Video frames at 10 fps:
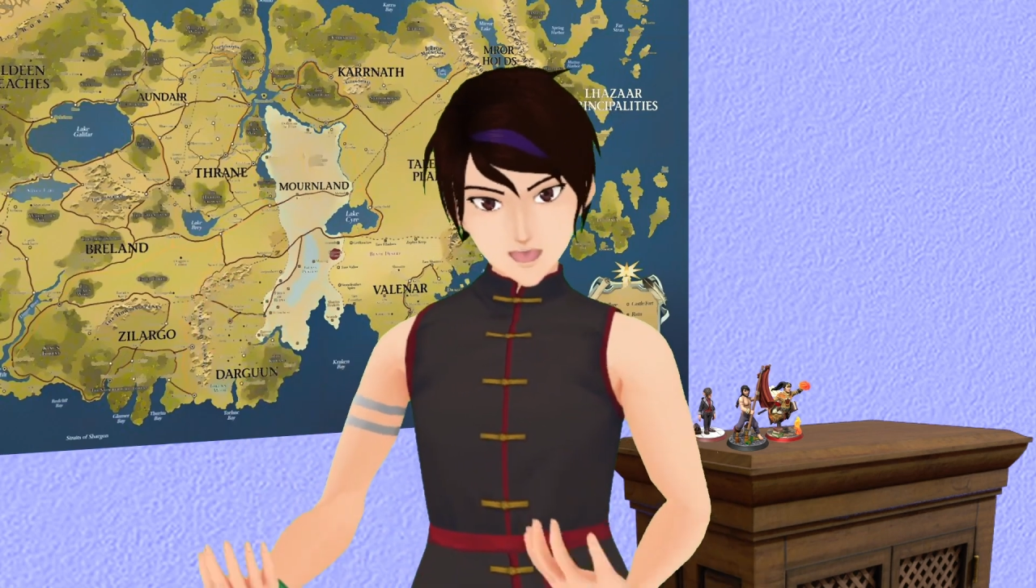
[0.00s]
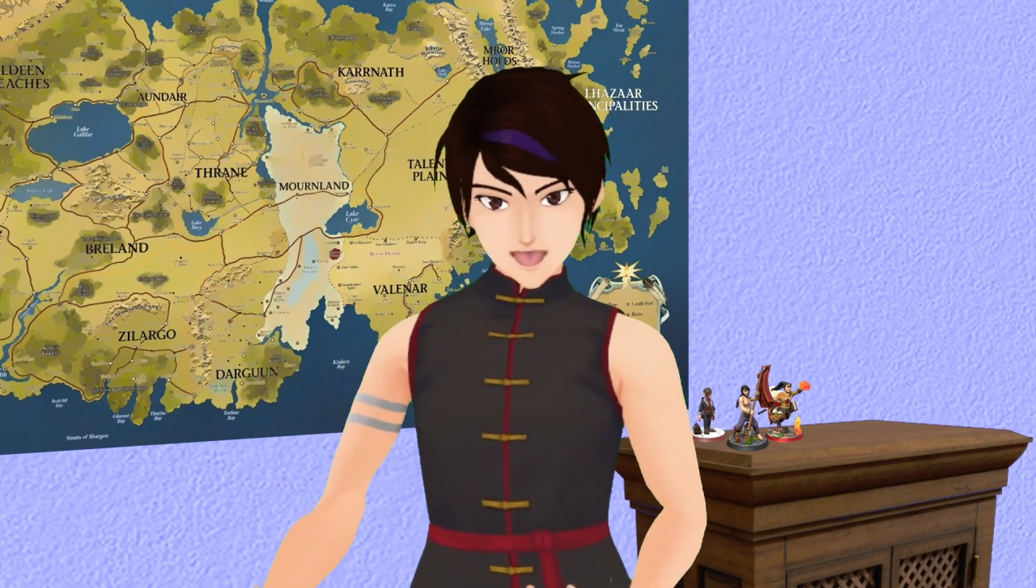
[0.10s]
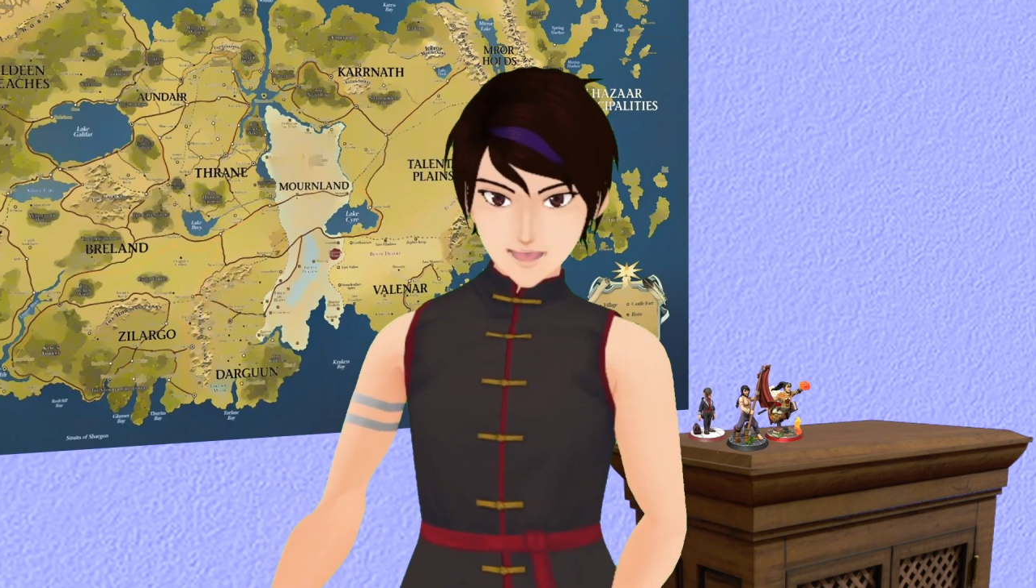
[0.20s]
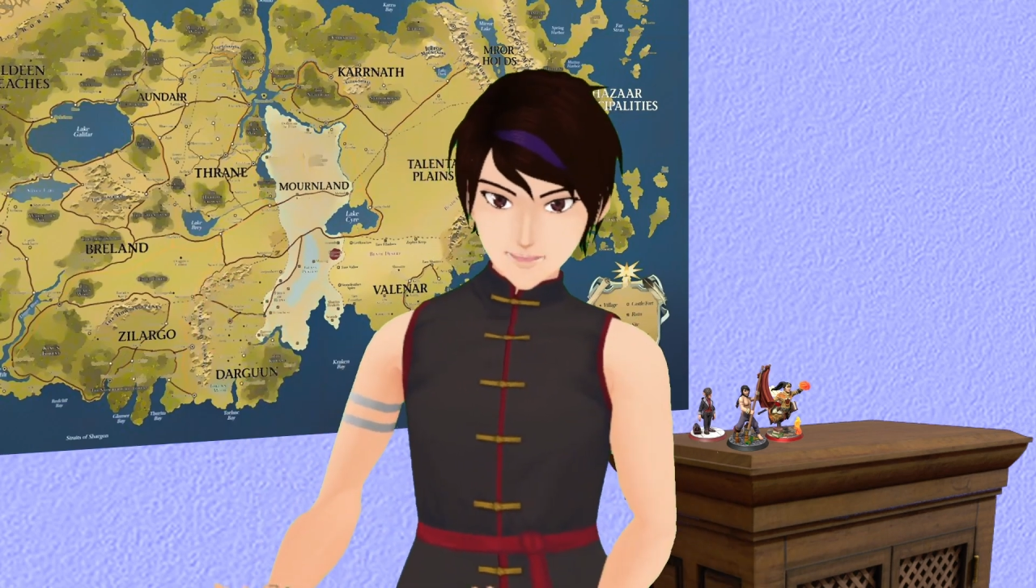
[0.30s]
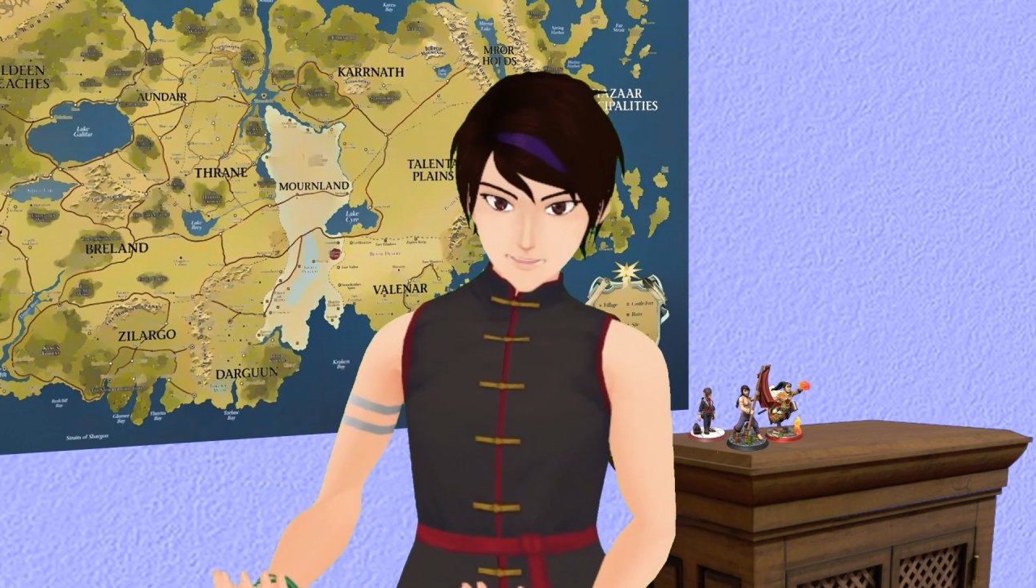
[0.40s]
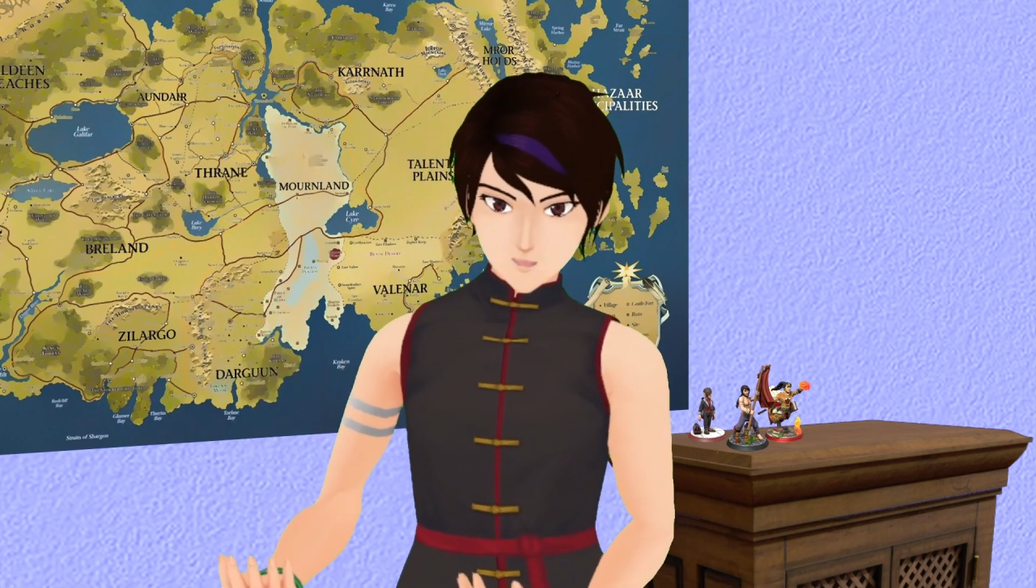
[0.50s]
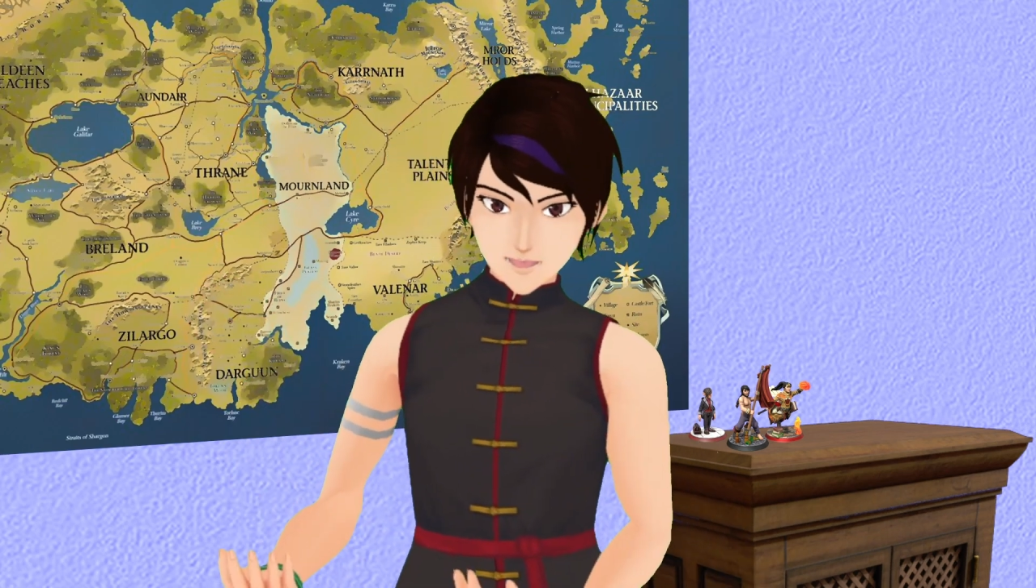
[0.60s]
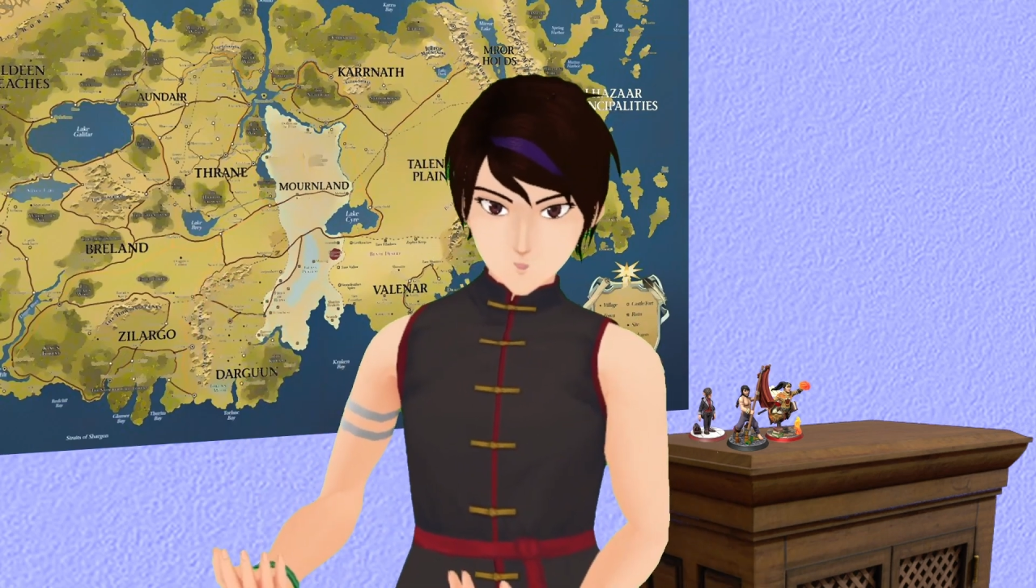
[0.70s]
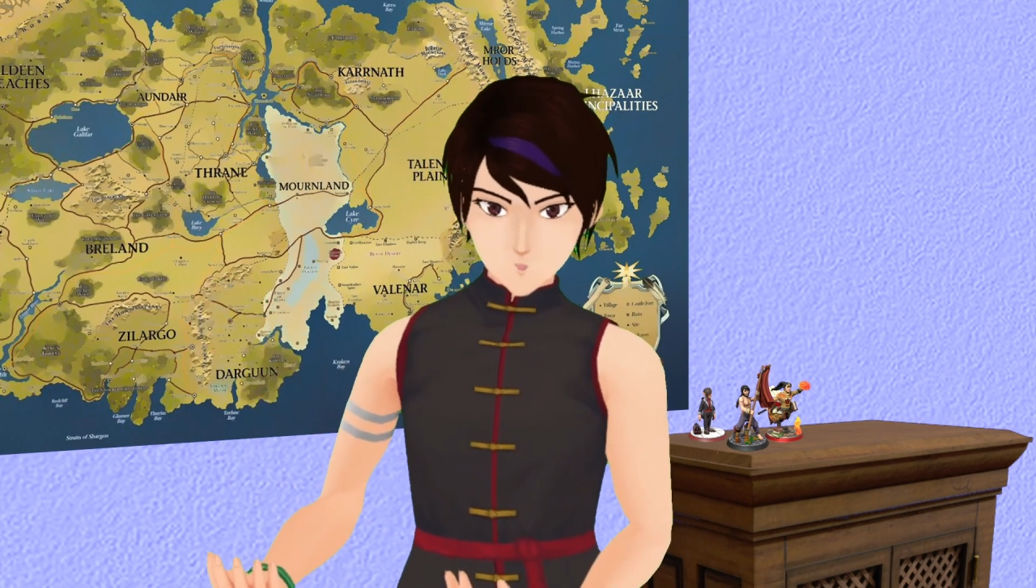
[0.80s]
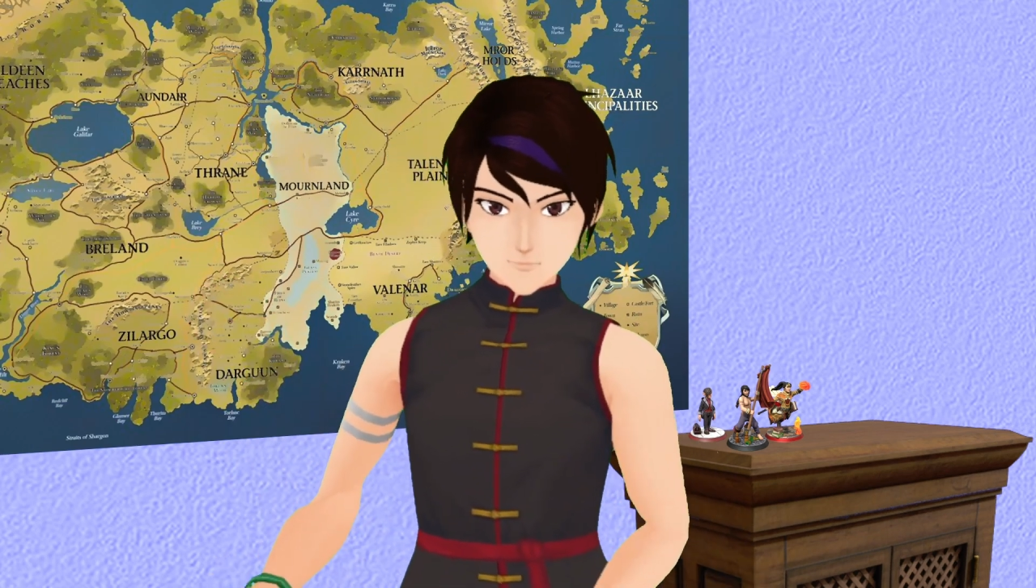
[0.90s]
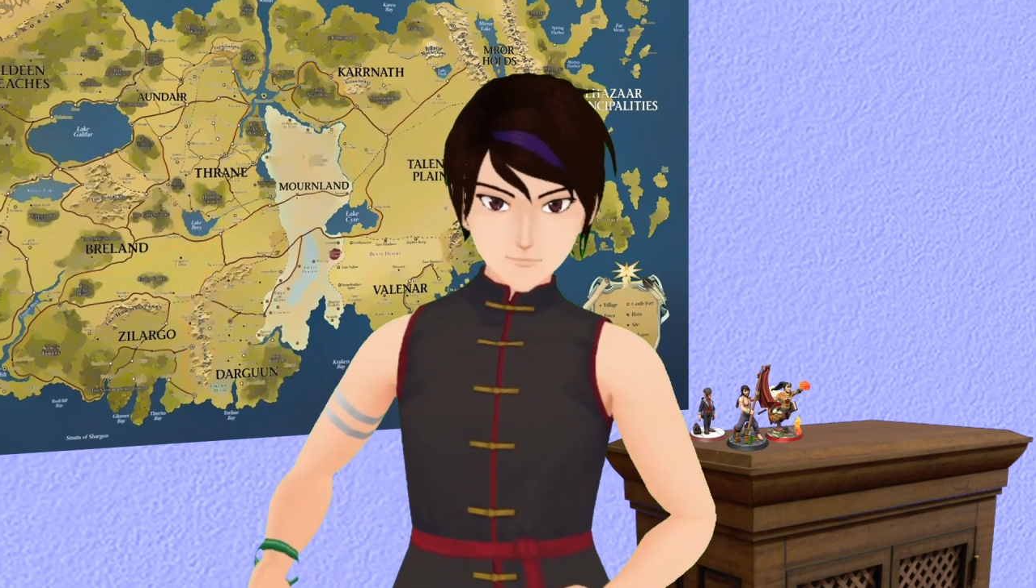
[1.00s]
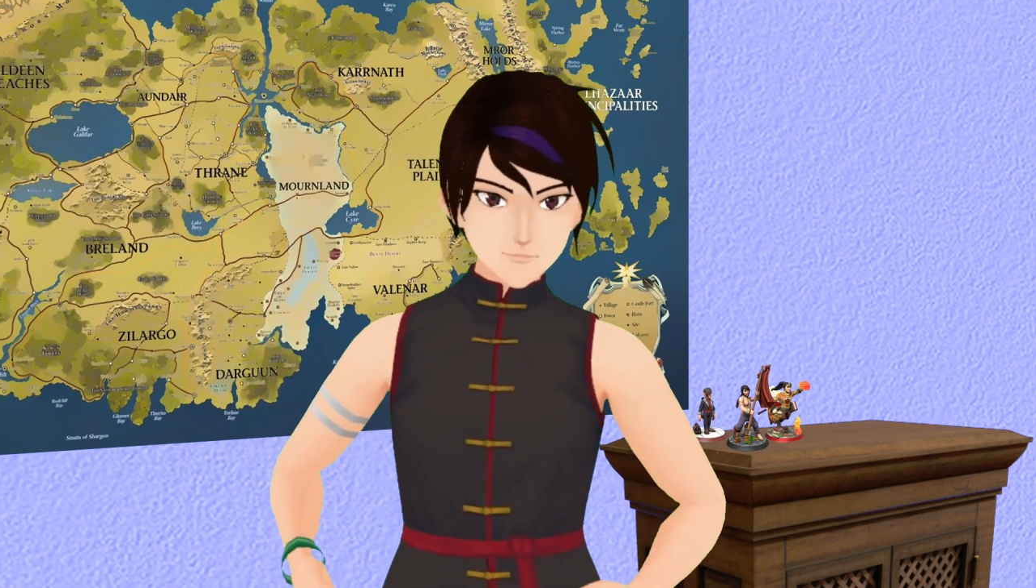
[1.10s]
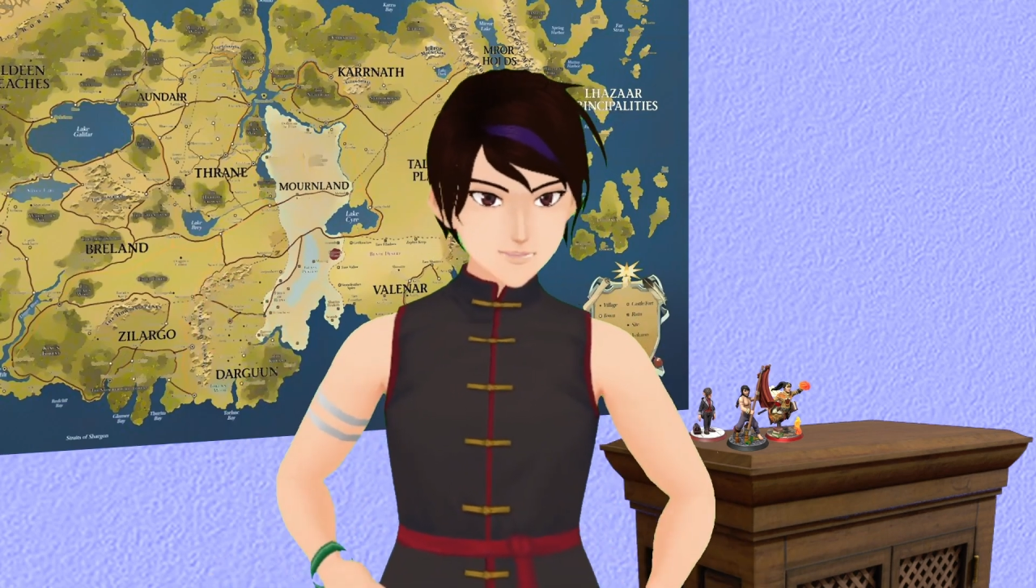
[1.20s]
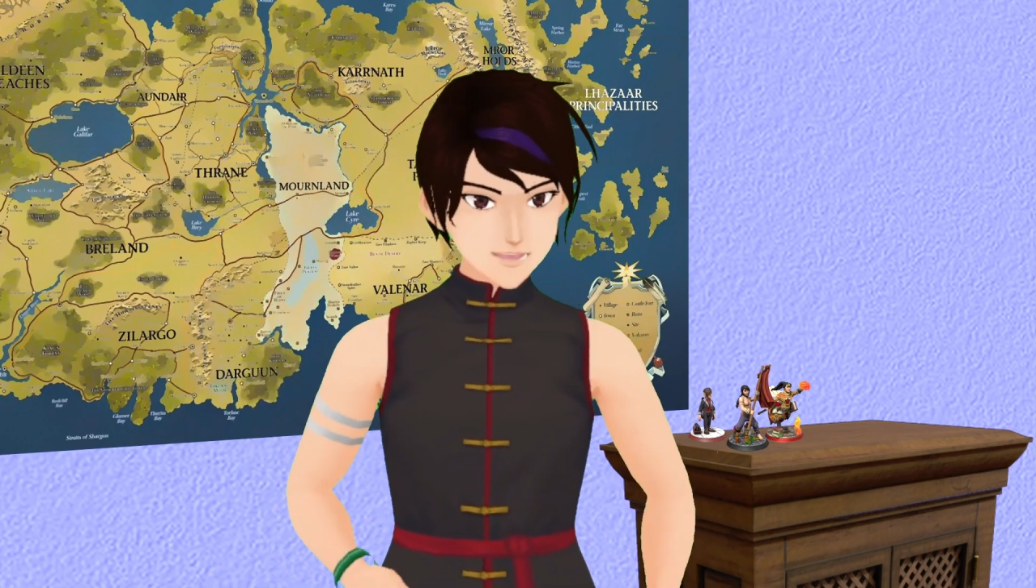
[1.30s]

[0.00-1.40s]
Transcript: bard Aruki Yu.